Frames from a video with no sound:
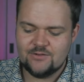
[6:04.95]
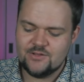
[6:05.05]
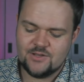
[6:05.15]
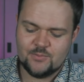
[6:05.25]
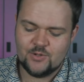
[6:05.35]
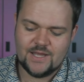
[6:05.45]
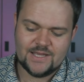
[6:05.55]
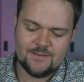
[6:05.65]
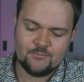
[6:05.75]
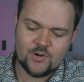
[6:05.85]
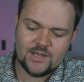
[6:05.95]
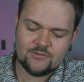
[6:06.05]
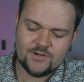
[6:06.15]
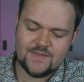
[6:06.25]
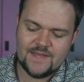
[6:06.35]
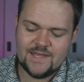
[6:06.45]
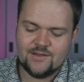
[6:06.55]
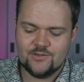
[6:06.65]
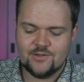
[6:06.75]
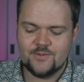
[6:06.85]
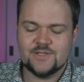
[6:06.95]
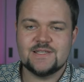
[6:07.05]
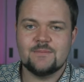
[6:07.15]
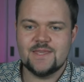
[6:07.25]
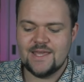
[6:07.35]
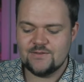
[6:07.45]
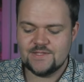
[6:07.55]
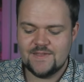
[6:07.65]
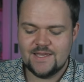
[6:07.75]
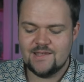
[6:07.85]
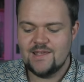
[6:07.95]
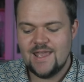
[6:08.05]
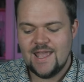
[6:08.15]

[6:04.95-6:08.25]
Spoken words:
Or you could put like an umbrella in there, or you could put something else in there.